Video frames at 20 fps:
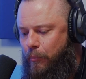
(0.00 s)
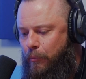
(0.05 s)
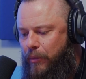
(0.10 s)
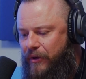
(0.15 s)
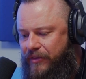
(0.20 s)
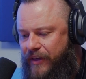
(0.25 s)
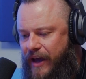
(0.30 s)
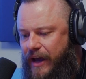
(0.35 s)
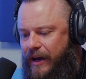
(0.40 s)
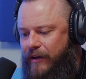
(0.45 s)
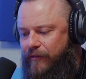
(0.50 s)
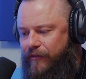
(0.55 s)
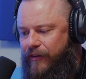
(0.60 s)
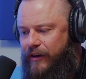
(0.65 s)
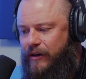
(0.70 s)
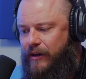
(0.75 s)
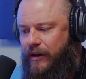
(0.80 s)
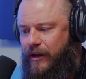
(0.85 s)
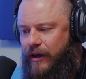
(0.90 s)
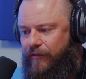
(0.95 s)
But then if
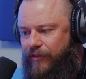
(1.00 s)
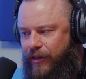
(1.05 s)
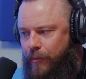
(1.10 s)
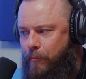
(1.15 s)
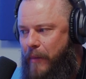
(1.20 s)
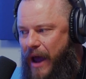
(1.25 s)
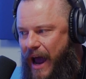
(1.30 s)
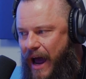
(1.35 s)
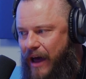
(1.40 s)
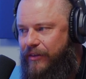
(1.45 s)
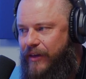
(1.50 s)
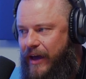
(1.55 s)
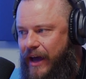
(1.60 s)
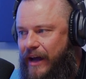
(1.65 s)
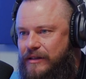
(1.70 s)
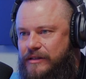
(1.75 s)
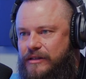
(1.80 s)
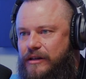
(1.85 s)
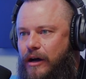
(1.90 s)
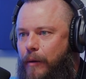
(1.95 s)
the math
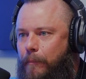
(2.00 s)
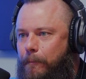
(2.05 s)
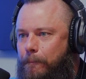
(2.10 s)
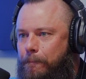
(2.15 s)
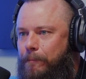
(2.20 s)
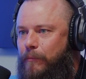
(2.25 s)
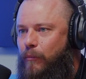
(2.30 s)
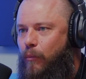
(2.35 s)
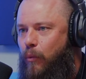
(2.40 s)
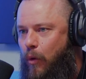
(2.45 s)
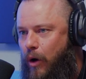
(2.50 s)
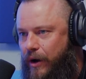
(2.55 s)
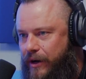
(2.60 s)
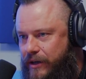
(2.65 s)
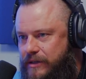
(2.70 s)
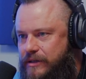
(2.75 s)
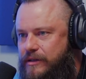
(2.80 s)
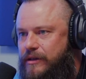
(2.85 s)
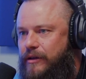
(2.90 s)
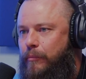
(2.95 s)
adds up, what
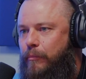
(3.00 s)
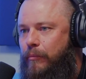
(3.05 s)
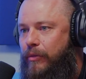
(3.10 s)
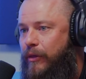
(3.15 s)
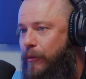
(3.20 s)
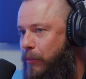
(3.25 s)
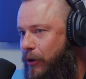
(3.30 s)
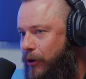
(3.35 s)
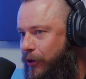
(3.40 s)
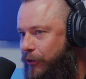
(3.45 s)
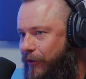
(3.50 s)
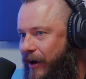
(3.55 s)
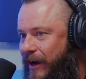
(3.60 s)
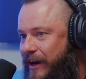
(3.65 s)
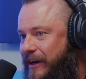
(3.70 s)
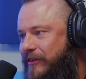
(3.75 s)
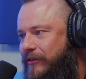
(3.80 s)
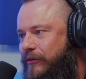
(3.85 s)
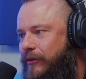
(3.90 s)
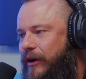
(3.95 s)
is the burn
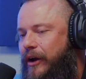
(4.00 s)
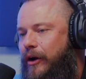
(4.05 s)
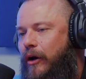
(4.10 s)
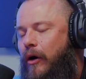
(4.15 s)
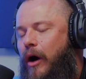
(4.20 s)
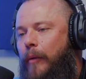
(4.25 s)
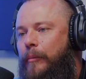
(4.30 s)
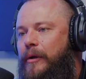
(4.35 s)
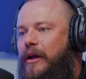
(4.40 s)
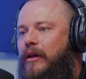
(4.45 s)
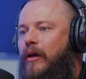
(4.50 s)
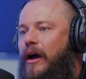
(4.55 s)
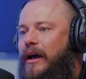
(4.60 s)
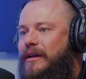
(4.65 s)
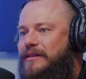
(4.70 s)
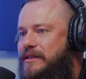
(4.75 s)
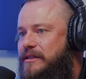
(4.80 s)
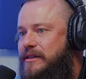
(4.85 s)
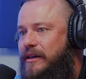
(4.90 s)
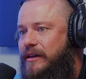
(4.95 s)
rate? Right? How many
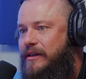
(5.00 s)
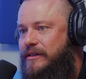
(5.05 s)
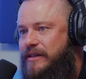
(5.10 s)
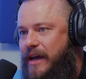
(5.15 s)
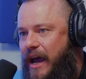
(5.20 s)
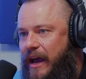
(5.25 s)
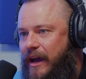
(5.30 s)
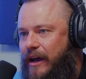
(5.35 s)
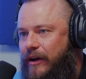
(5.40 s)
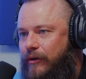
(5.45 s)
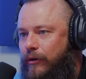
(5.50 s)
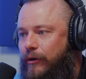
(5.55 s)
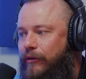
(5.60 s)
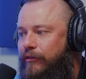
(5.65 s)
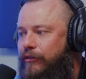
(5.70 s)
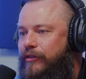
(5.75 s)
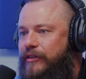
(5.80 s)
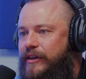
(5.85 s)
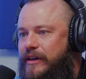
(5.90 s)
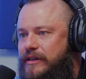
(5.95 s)
clients is it going to take in order
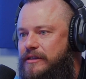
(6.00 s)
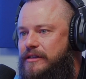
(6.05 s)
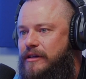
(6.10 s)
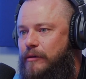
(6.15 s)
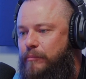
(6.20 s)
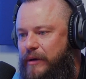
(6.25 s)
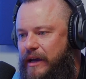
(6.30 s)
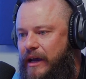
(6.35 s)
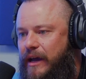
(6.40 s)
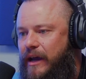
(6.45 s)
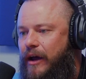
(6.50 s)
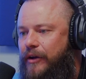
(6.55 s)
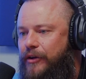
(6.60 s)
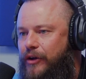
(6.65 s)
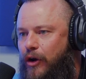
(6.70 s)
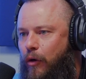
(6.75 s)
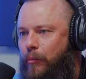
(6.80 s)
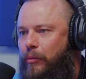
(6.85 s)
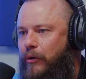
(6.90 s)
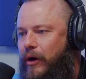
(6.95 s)
for this to be a
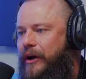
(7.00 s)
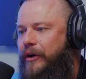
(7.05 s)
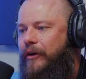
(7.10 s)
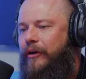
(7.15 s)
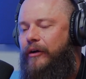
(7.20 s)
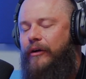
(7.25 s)
no-brainer?